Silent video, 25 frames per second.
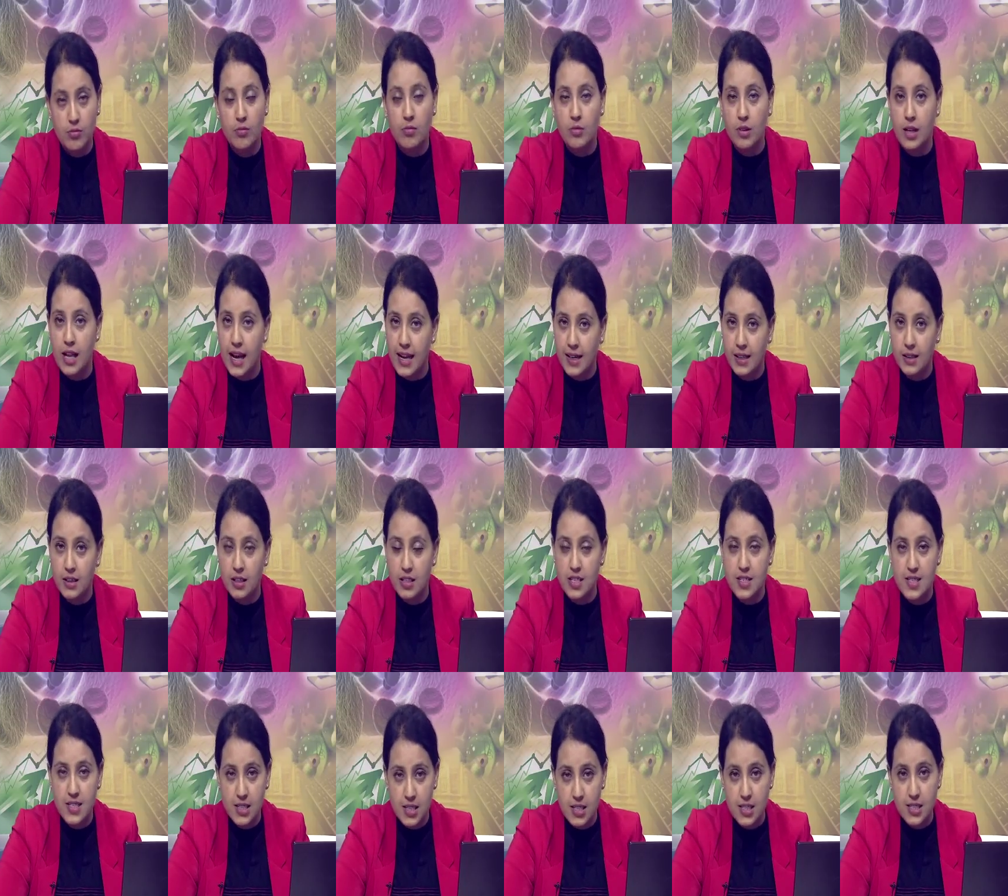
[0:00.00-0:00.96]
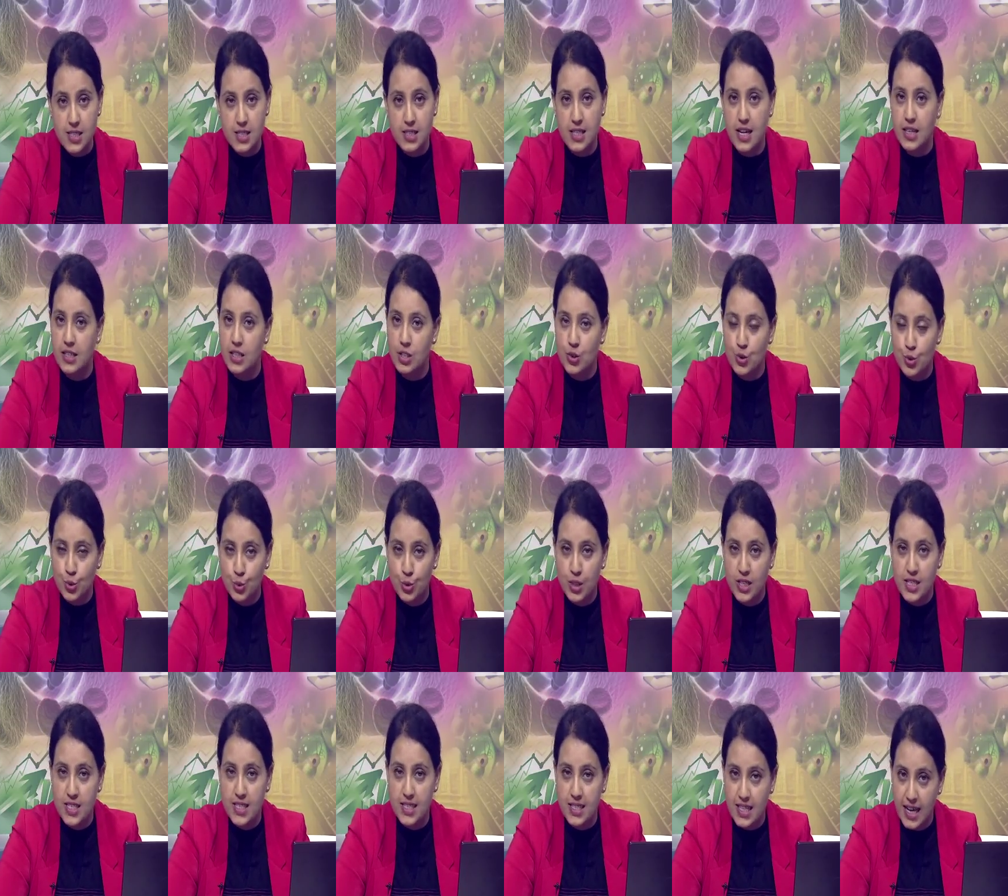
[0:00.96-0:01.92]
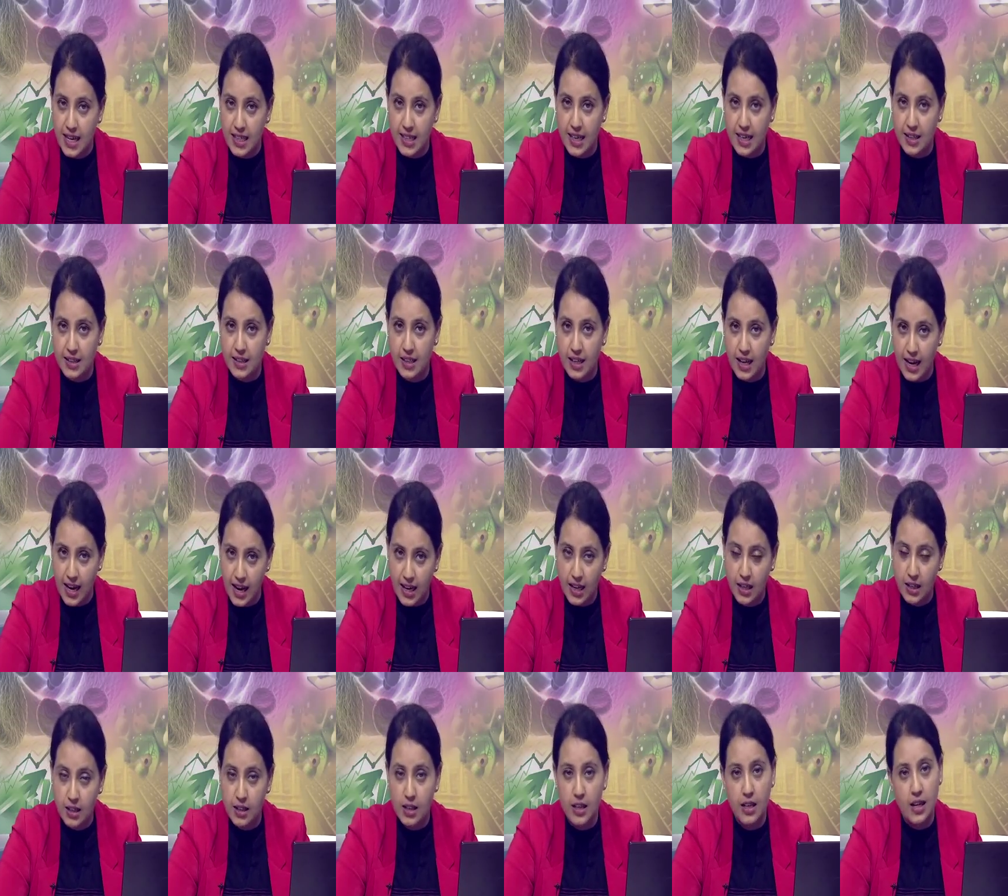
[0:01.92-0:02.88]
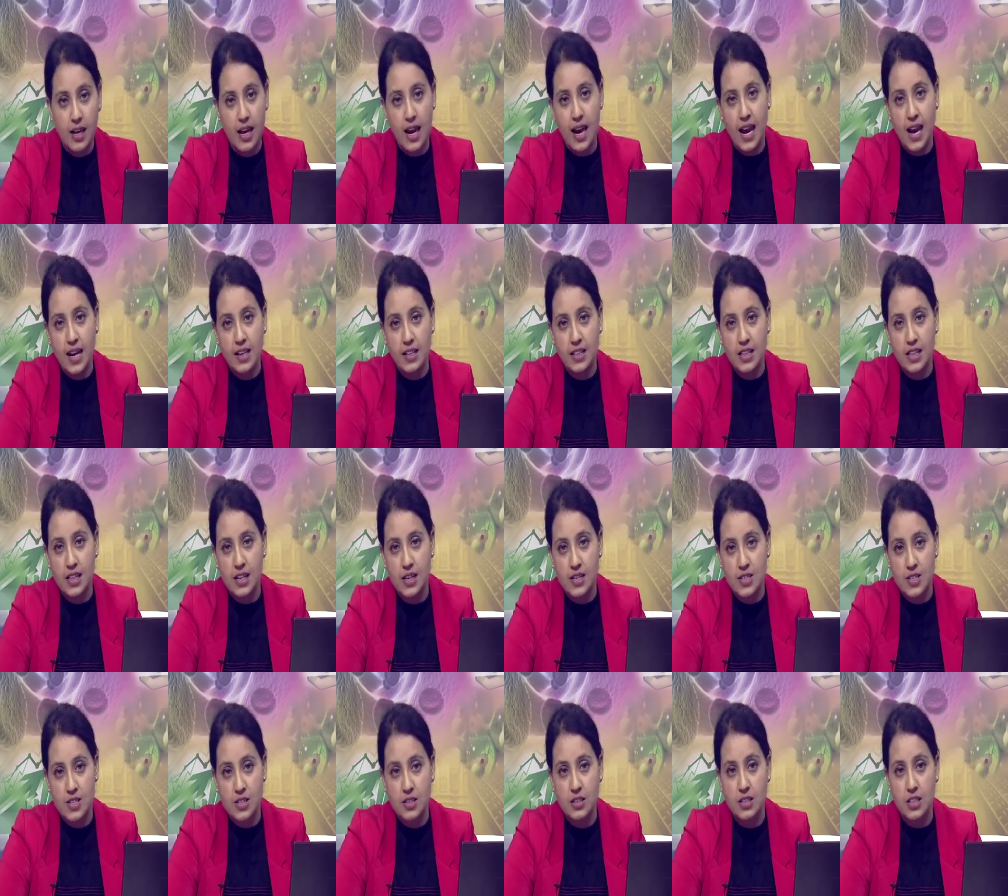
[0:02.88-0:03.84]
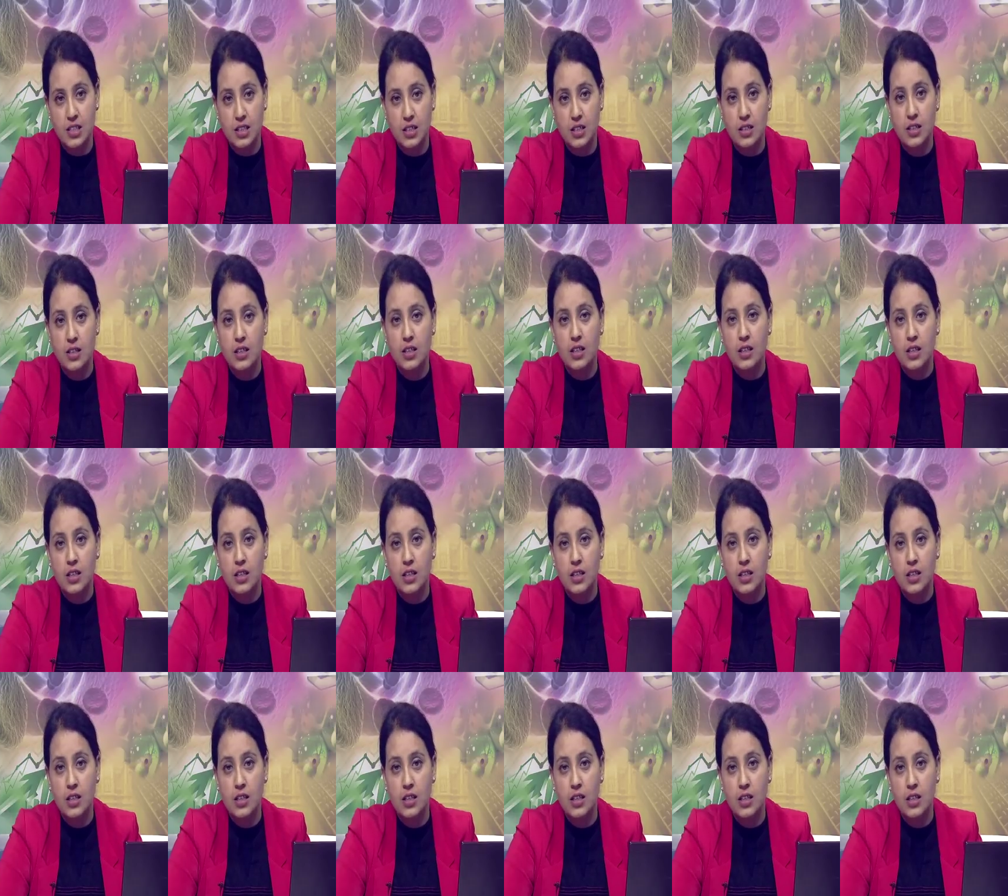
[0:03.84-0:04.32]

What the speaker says: like the results that the students get at the end, and there are certain